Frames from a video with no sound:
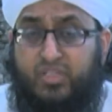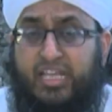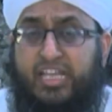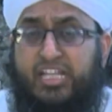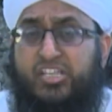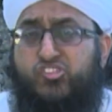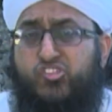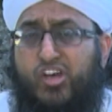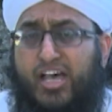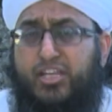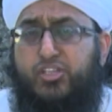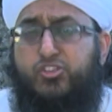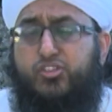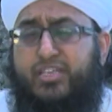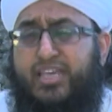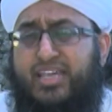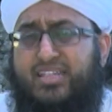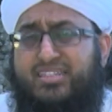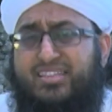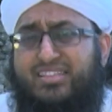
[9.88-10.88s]
He tried to
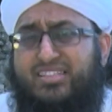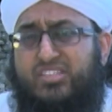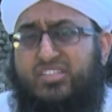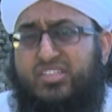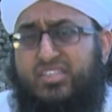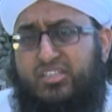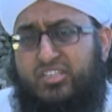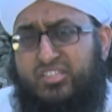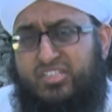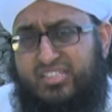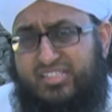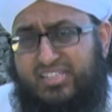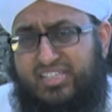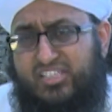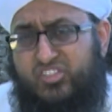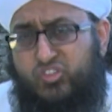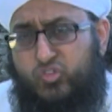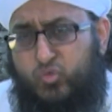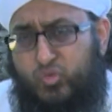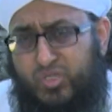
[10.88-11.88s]
get his
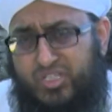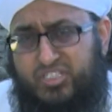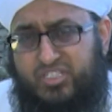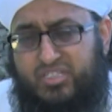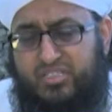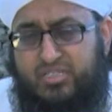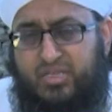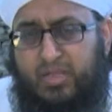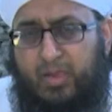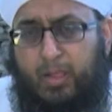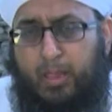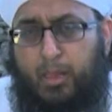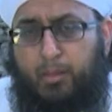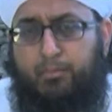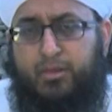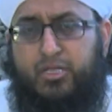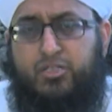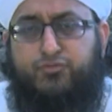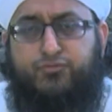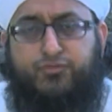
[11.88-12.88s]
disease treated,
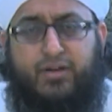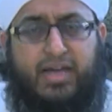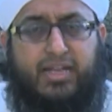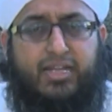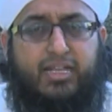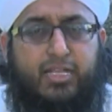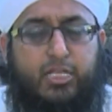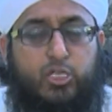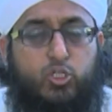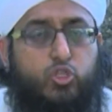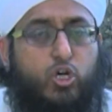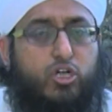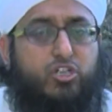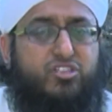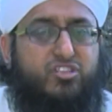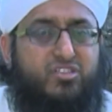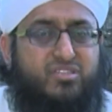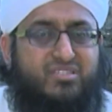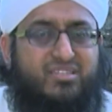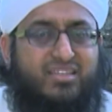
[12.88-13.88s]
but finally
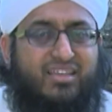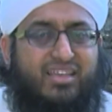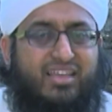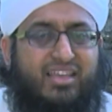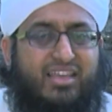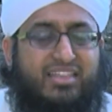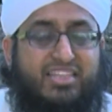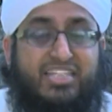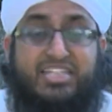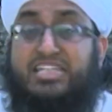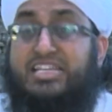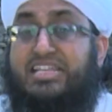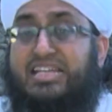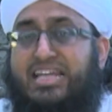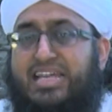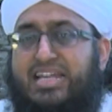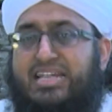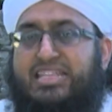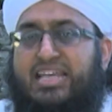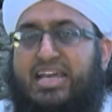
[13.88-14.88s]
doctors, they
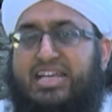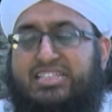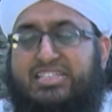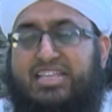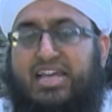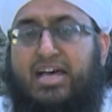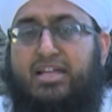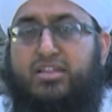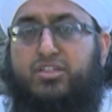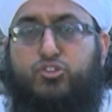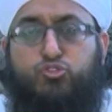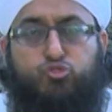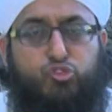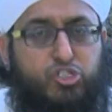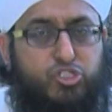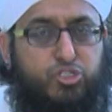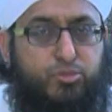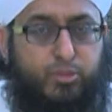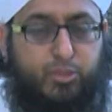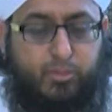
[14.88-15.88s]
declared that
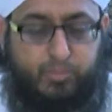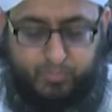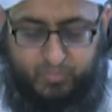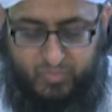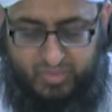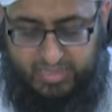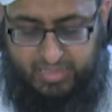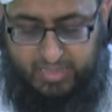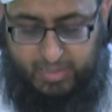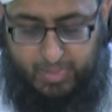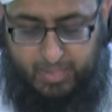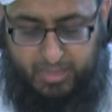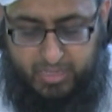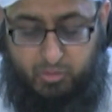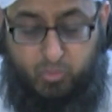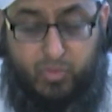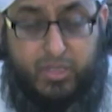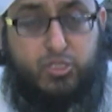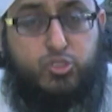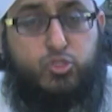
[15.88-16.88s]
untreatable.
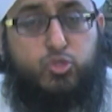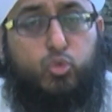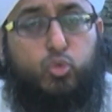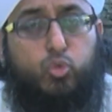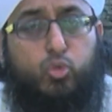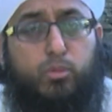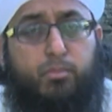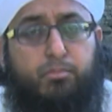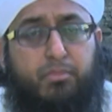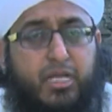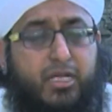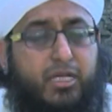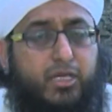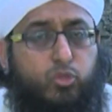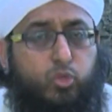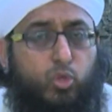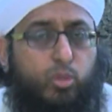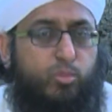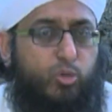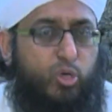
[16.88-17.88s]
He went to
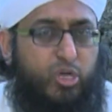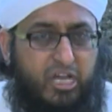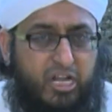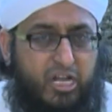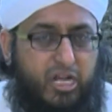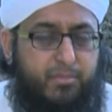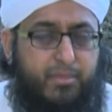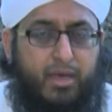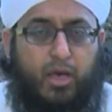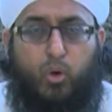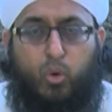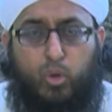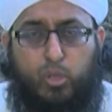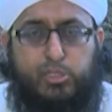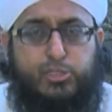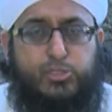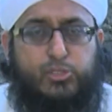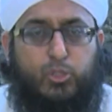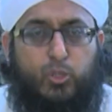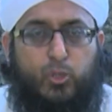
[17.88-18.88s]
Makkatul Mukarrama
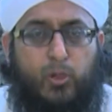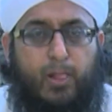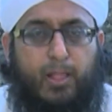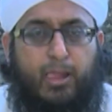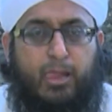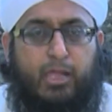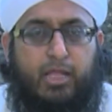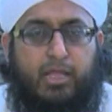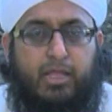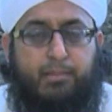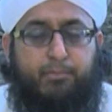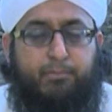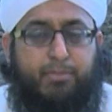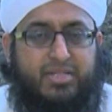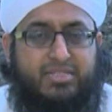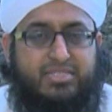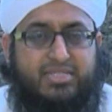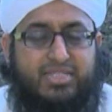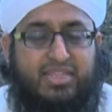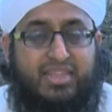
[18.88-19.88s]
also,
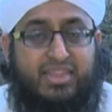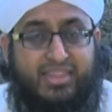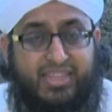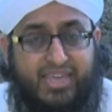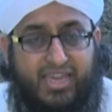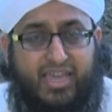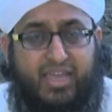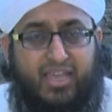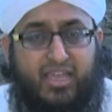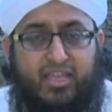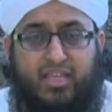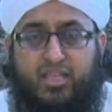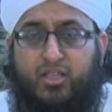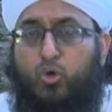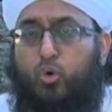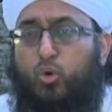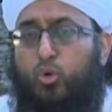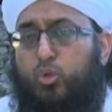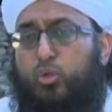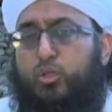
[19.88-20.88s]
but there
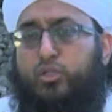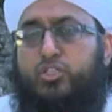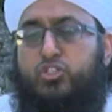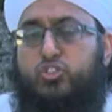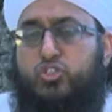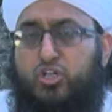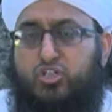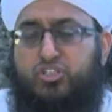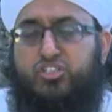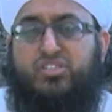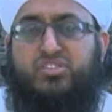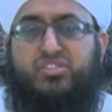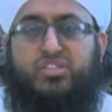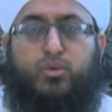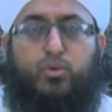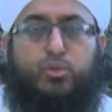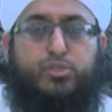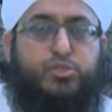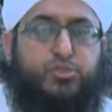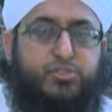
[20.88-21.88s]
all the doctors,
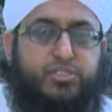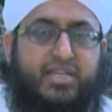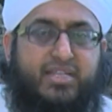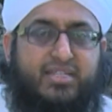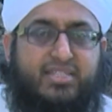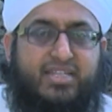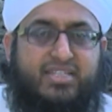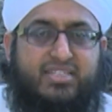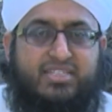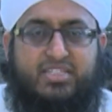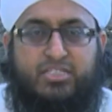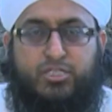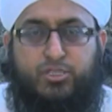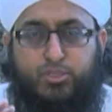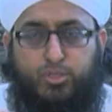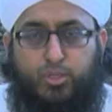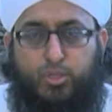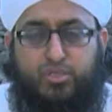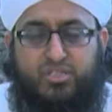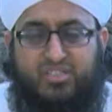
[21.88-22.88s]
they also said that
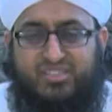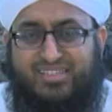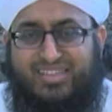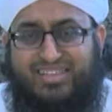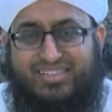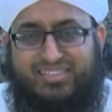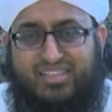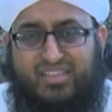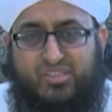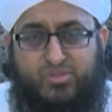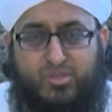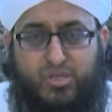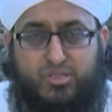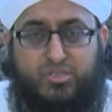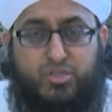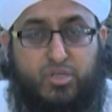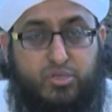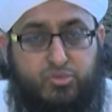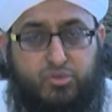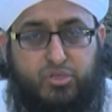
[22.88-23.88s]
your disease is
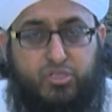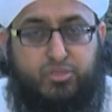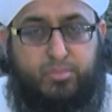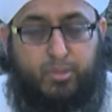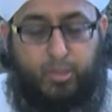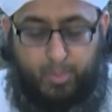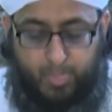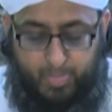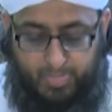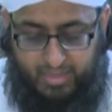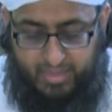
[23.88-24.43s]
not treatable.